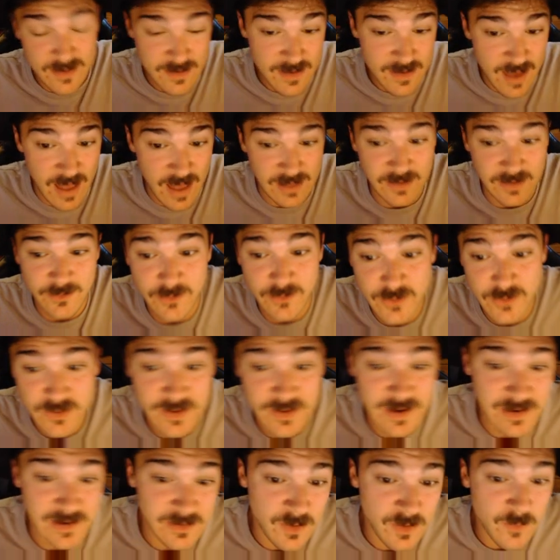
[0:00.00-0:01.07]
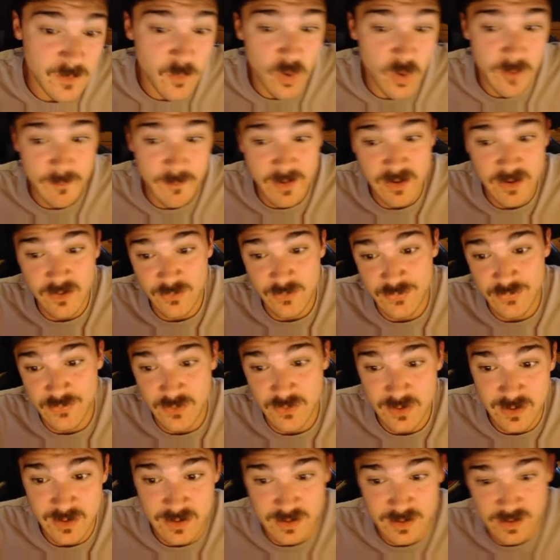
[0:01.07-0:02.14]
a little, you get a little more better
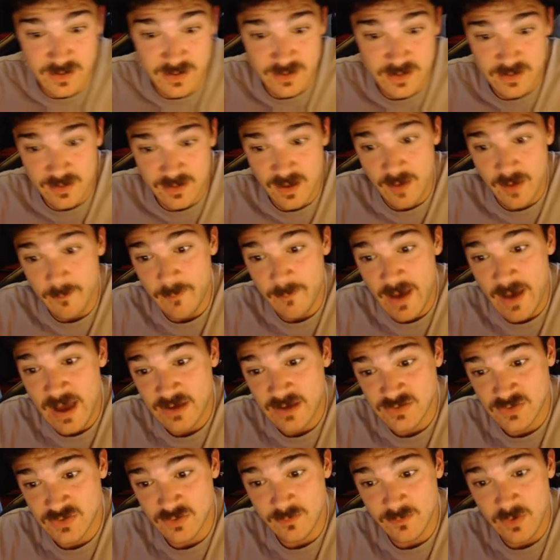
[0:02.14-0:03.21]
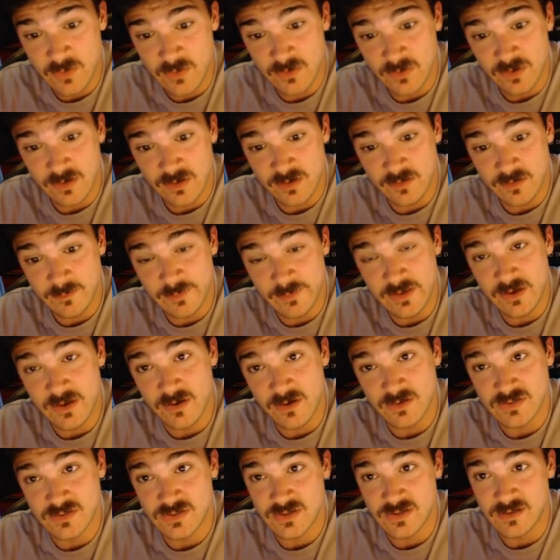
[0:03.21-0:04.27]
for a boxer motor
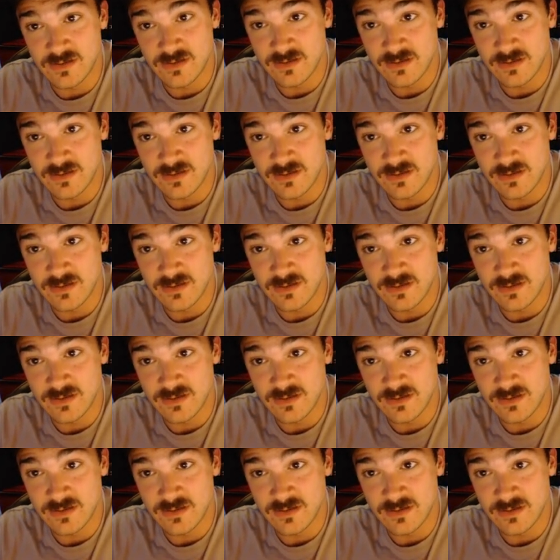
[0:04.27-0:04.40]
BRZ.